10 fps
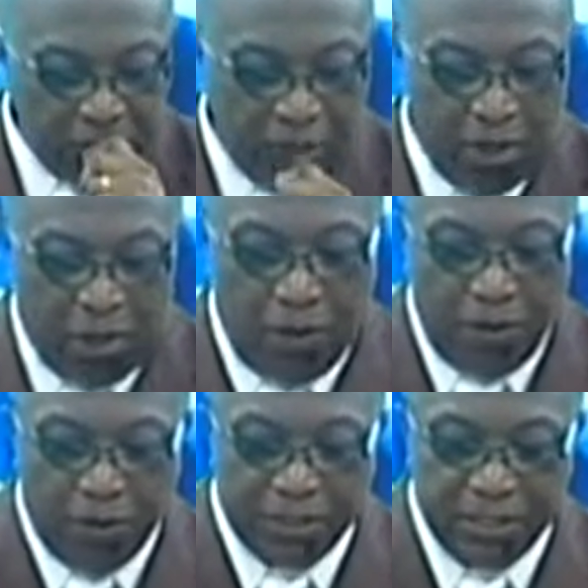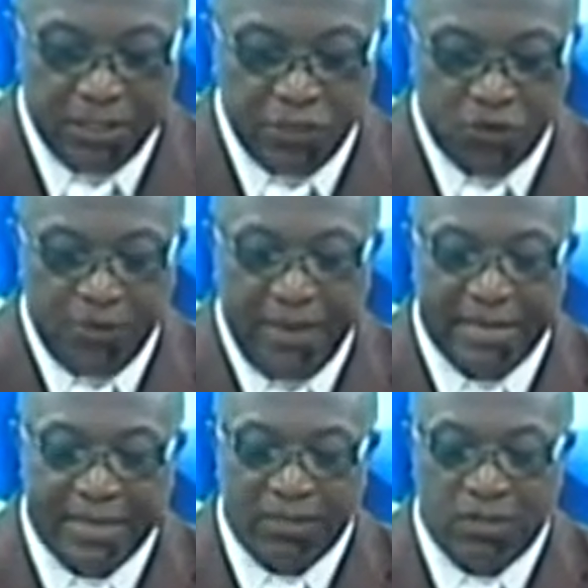Lord,
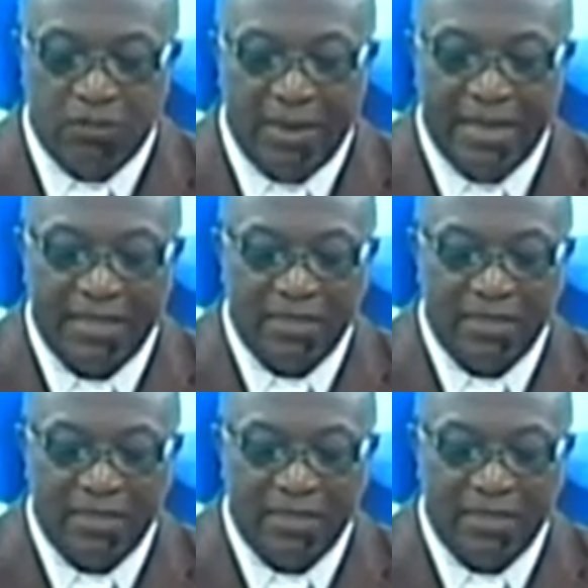speak to my